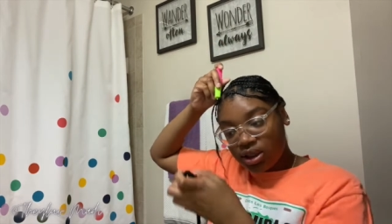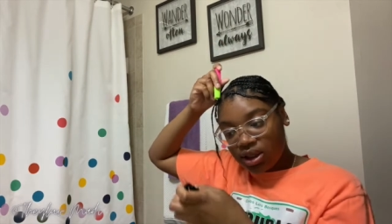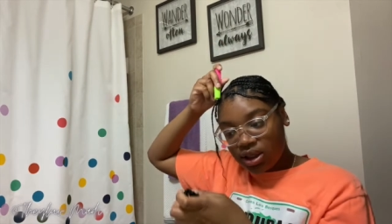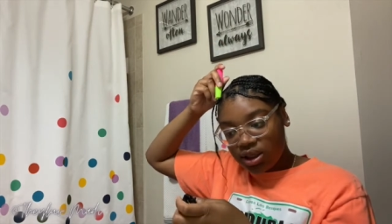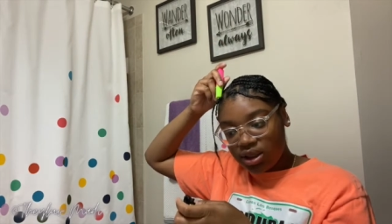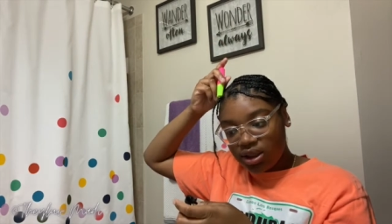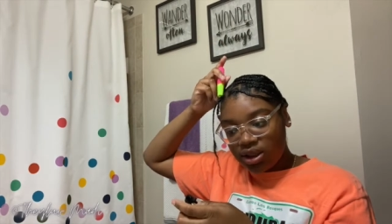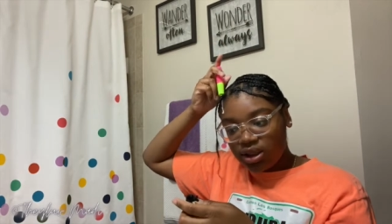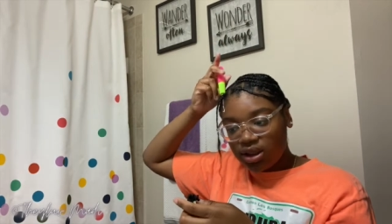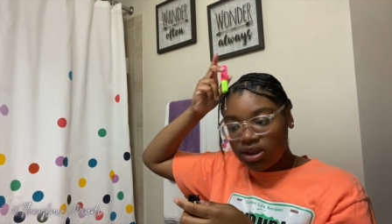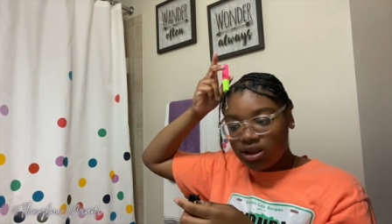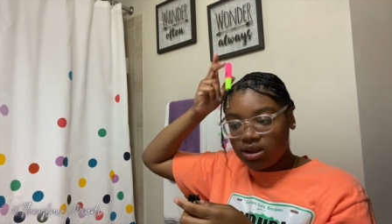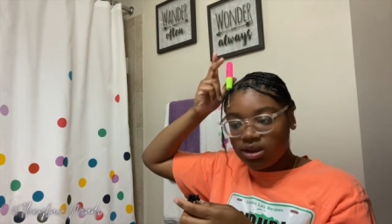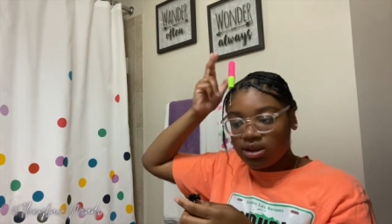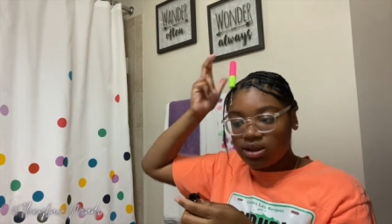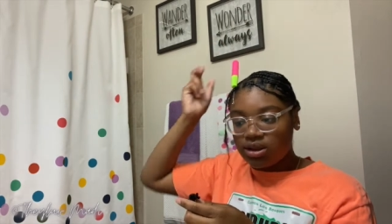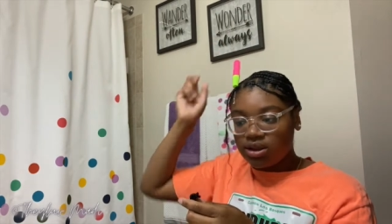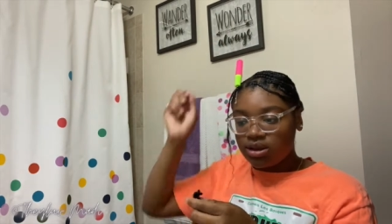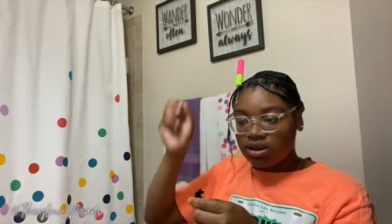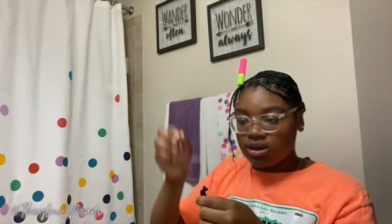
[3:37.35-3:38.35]
and then
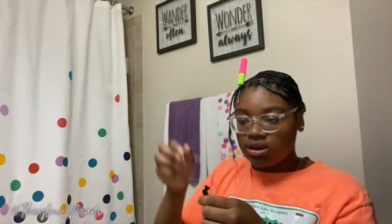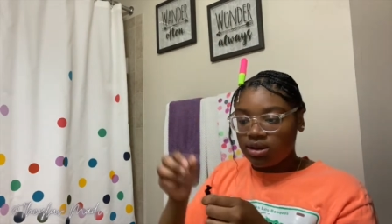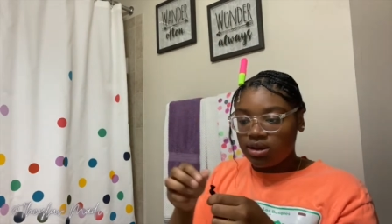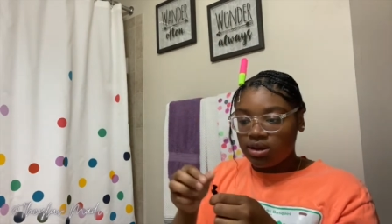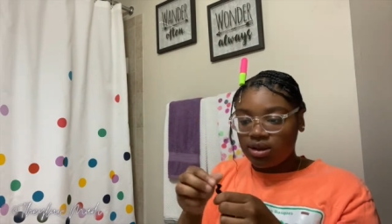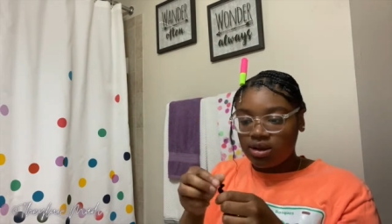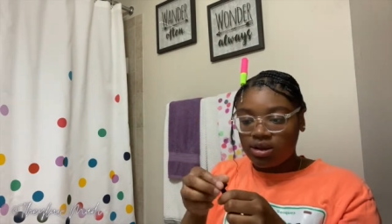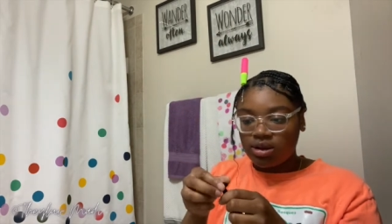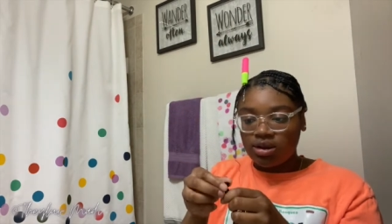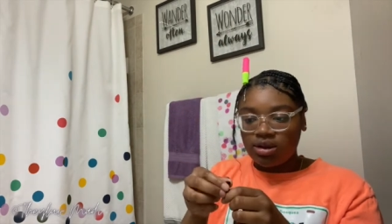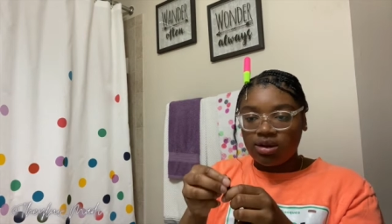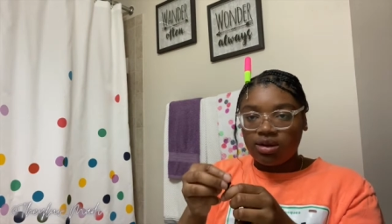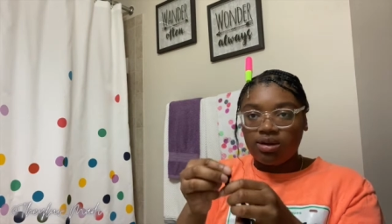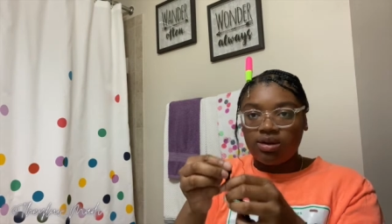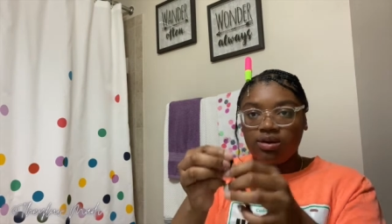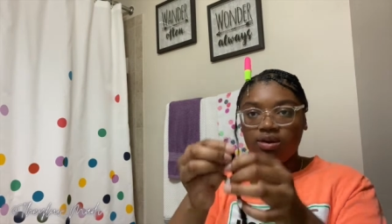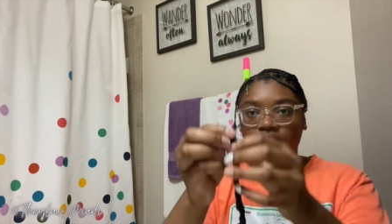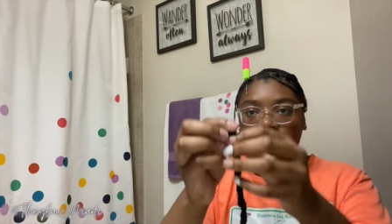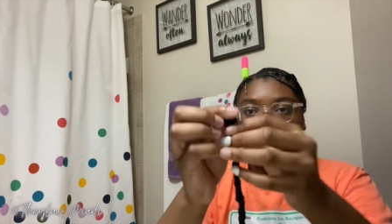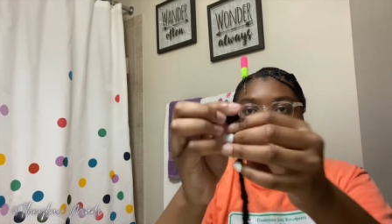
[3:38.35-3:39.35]

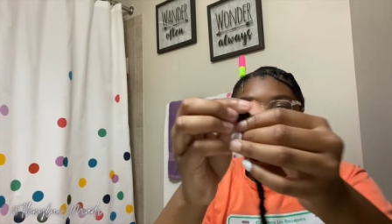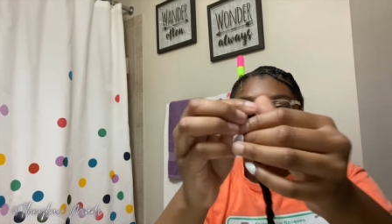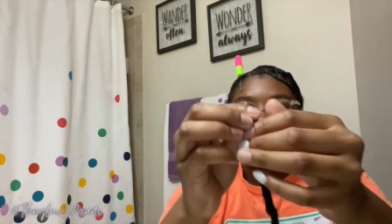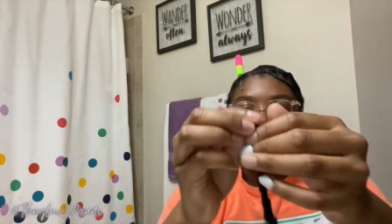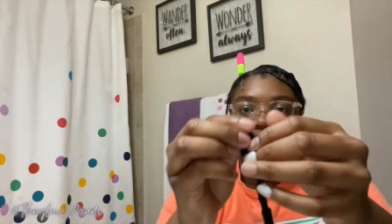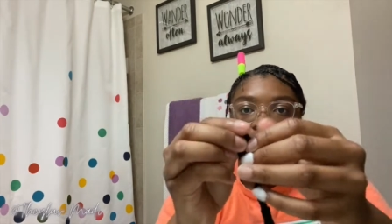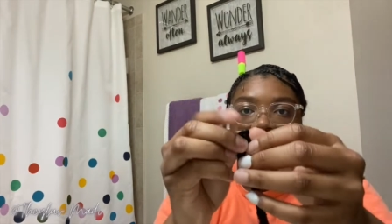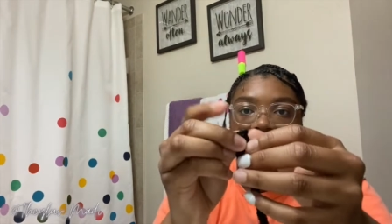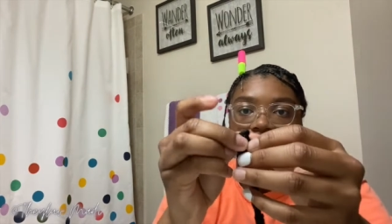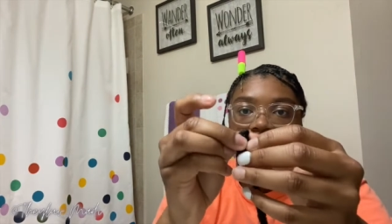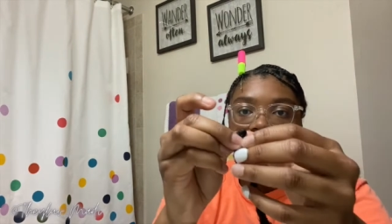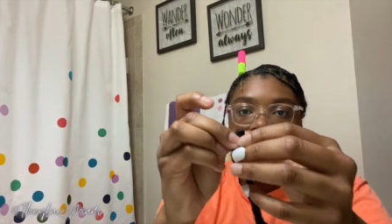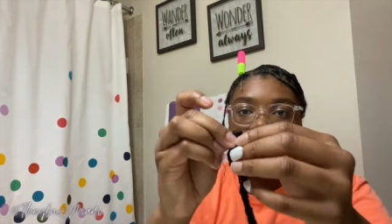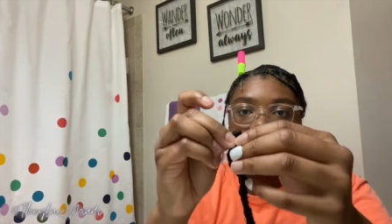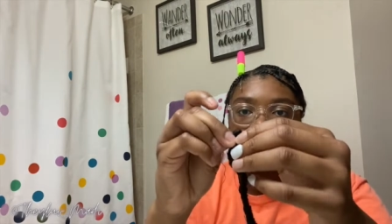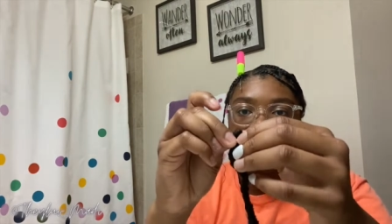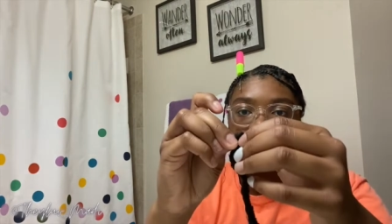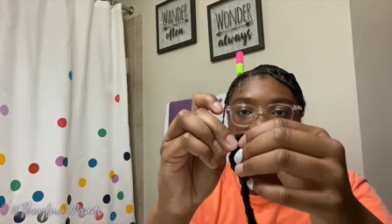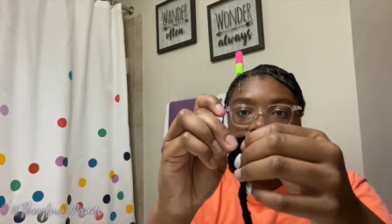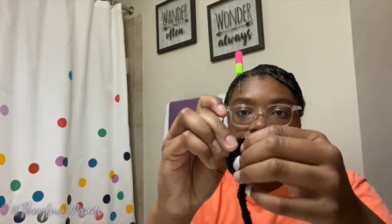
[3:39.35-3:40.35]
you open the lock at
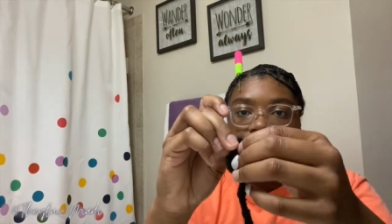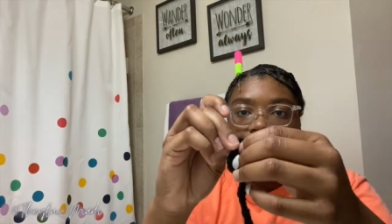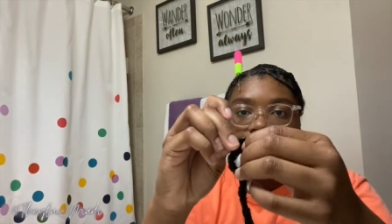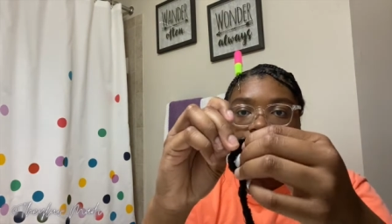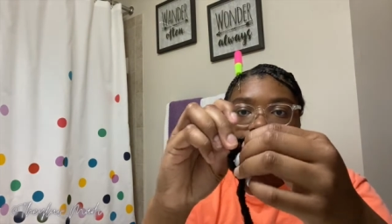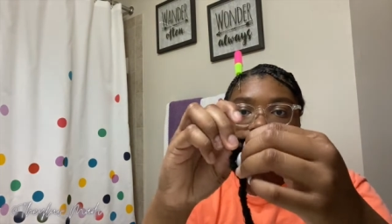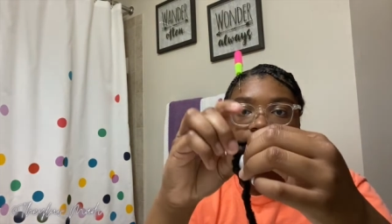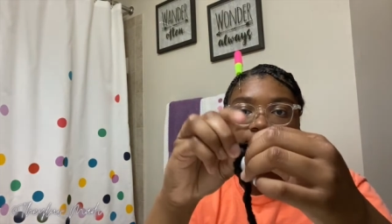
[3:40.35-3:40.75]
the top